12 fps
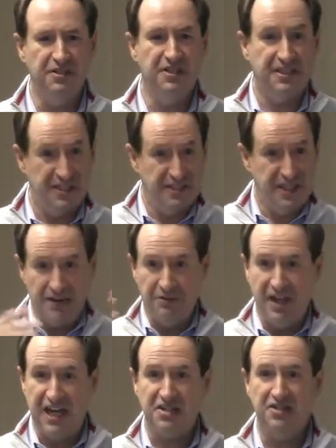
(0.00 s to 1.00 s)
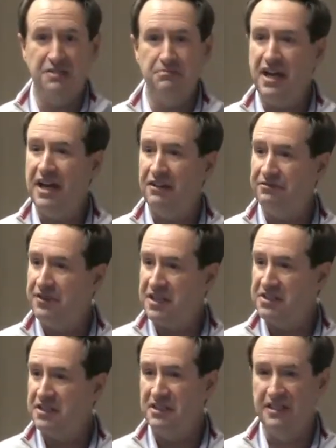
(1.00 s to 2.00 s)
and the devil actually
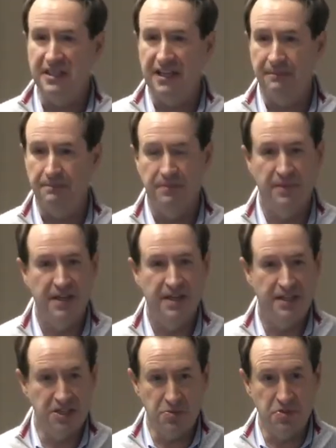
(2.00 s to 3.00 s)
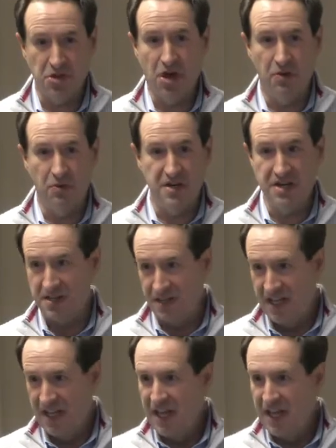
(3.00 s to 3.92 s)
manifested to them. This was all real.